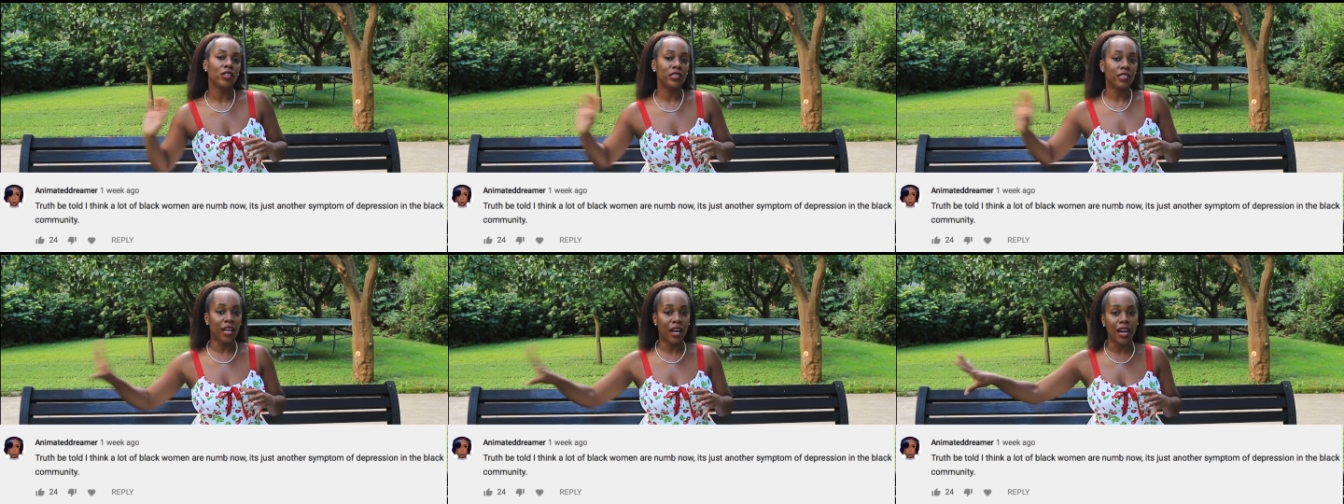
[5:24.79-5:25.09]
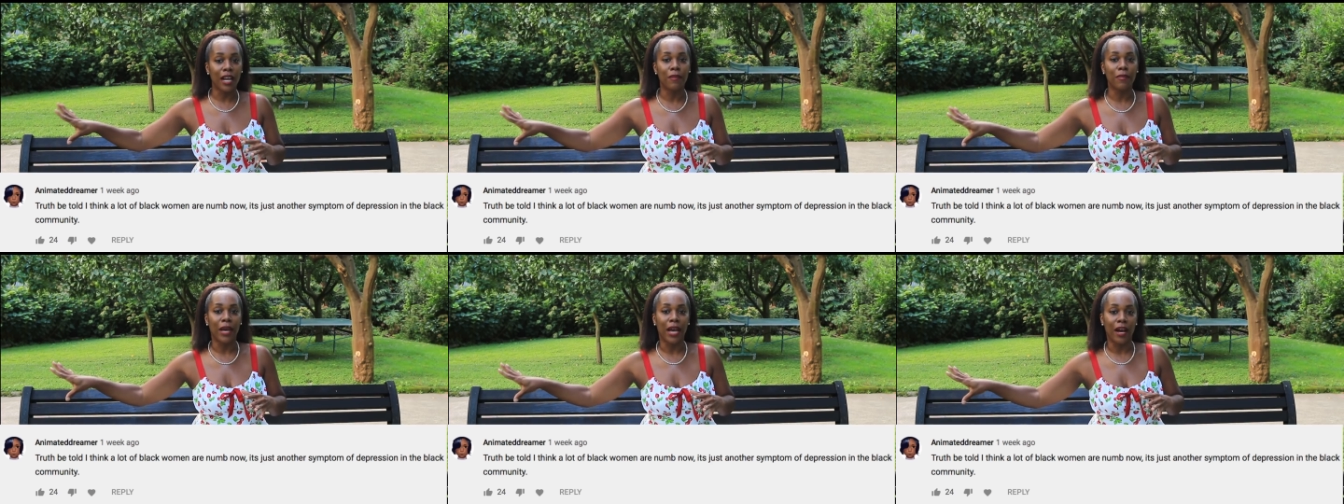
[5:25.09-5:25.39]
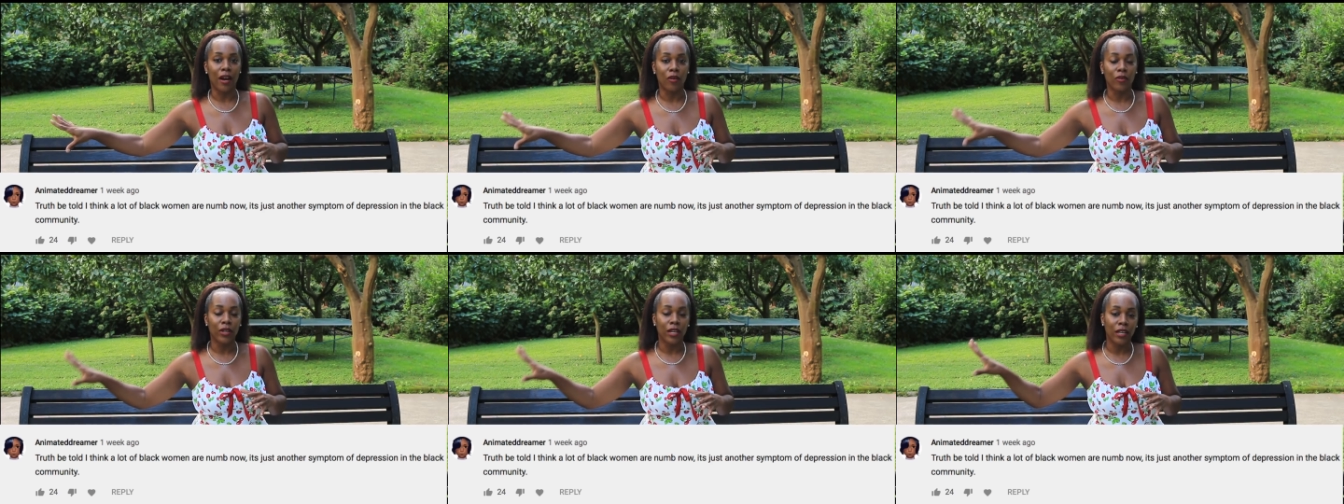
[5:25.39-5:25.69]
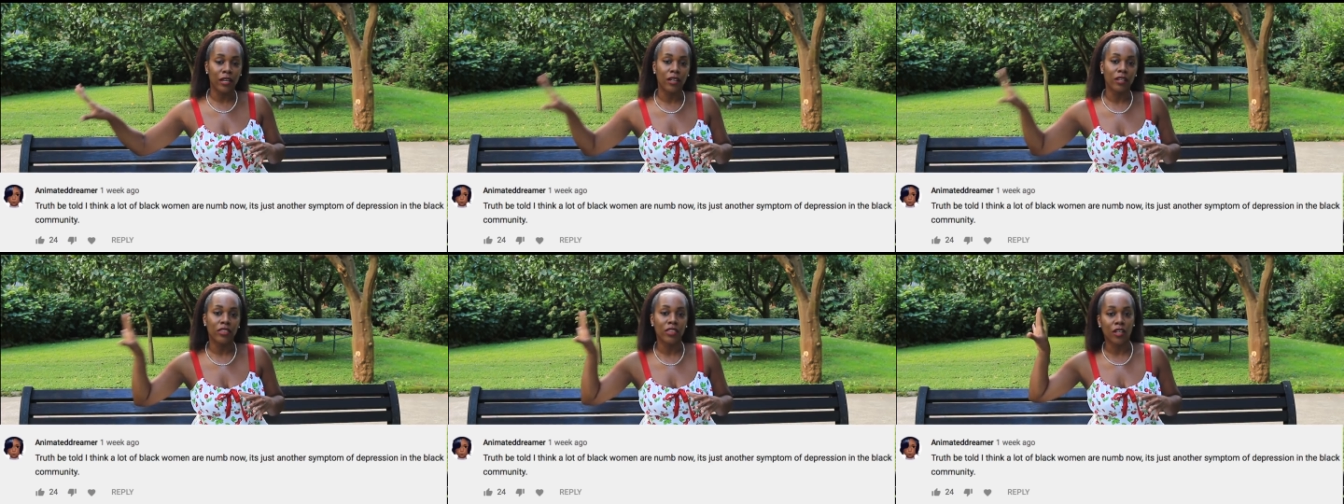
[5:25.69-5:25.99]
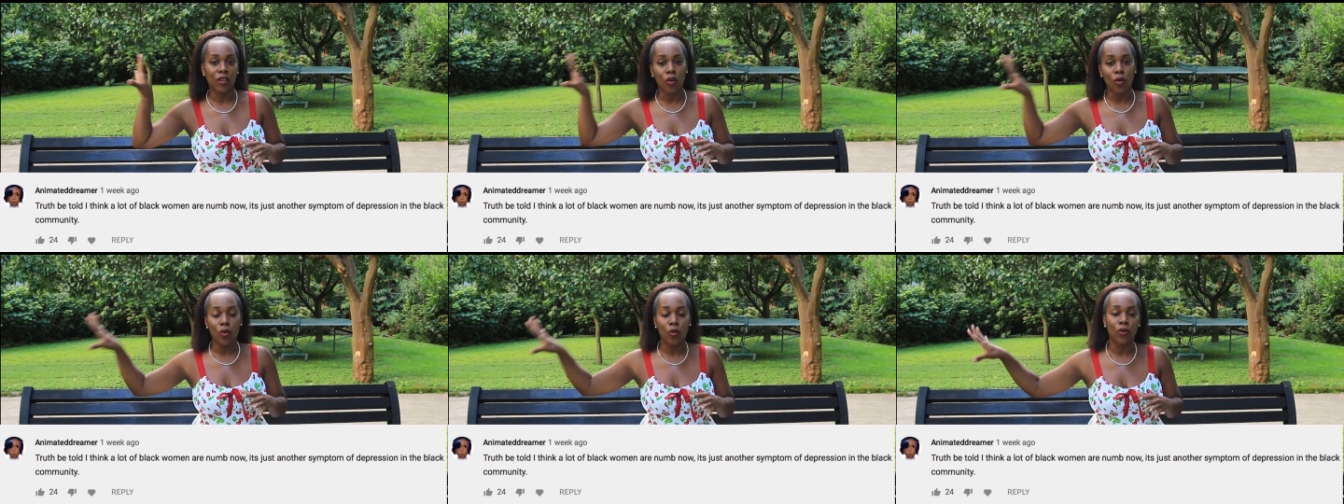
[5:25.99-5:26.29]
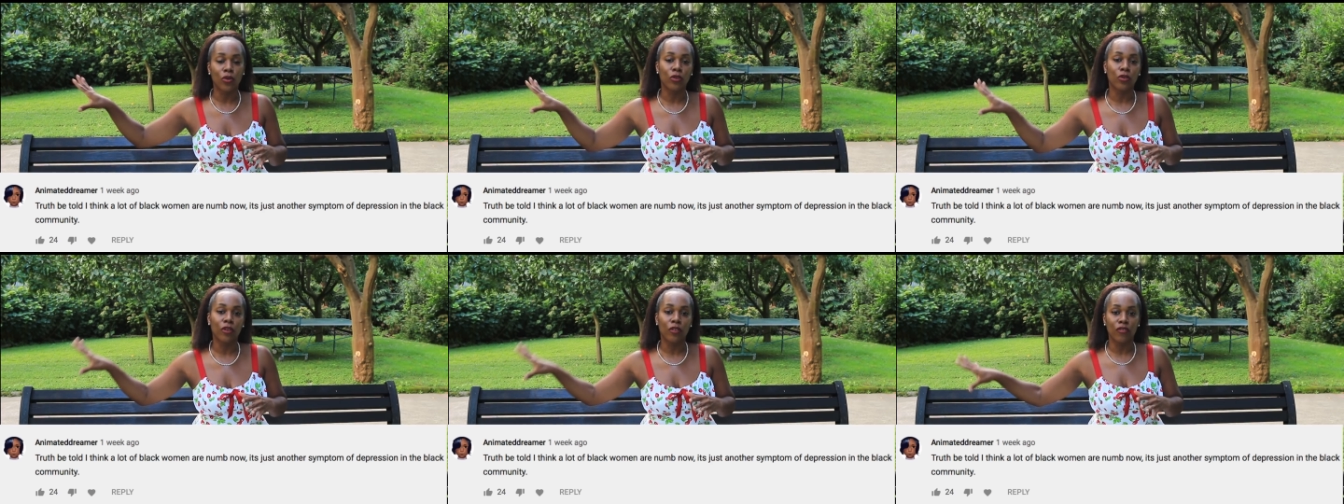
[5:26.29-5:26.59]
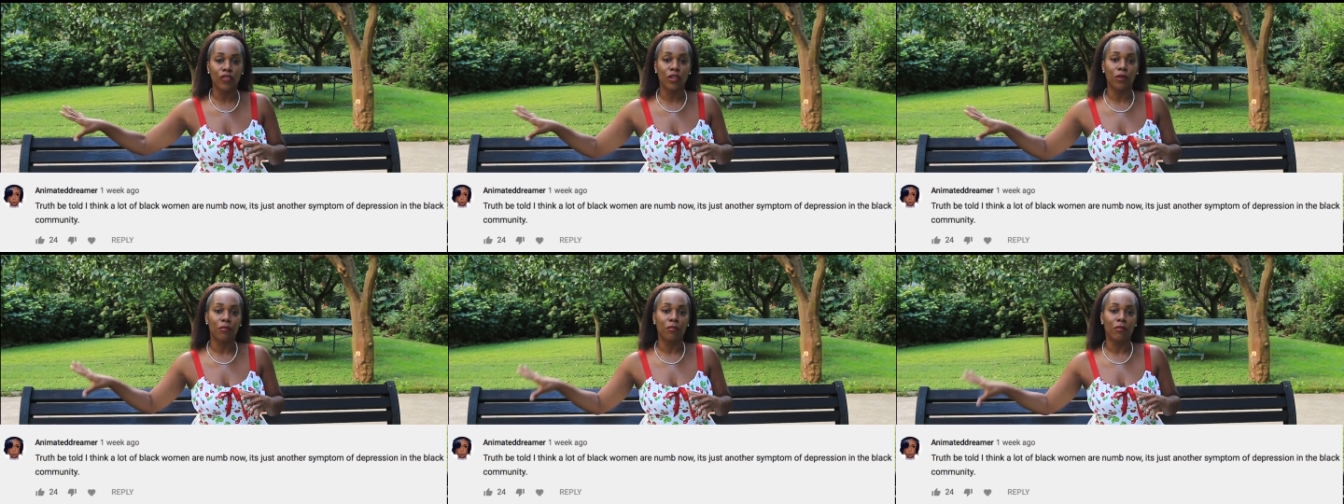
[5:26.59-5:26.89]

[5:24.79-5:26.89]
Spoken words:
time out in the corner of your